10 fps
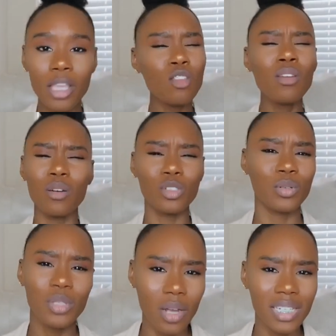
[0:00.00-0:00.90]
And you know,
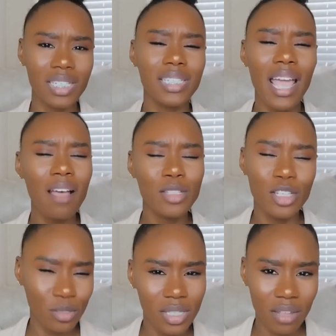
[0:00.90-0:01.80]
drill sergeants, they have to
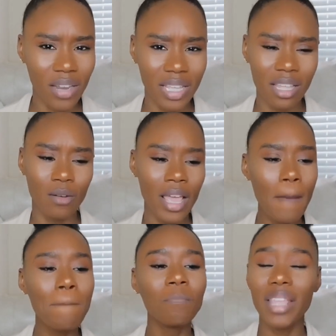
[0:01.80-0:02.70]
do stuff like that,
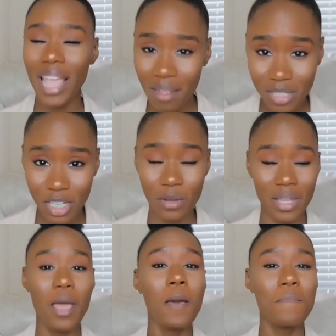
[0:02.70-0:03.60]
okay? They have to do it.